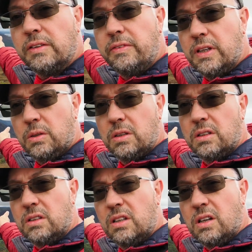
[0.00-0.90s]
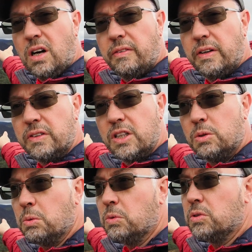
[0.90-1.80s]
view off over
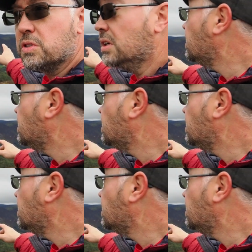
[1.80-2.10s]
Derwent Water.